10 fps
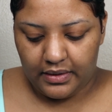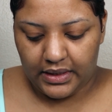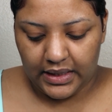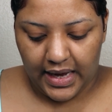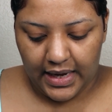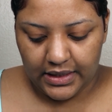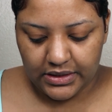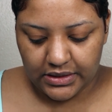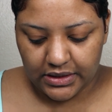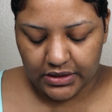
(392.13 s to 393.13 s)
The
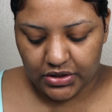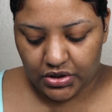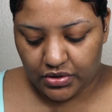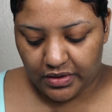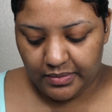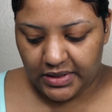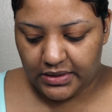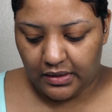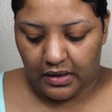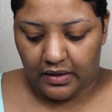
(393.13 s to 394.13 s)
lash is extremely
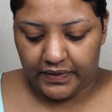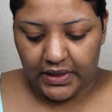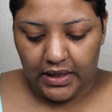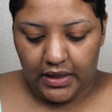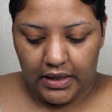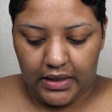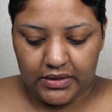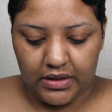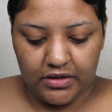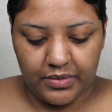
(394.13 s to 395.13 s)
soft, and
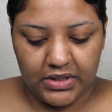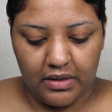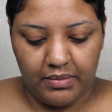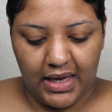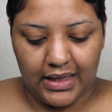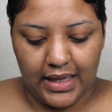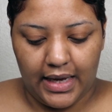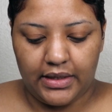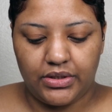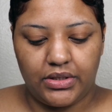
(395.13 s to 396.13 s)
it's 100% mink
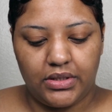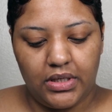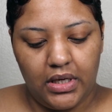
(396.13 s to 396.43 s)
lash.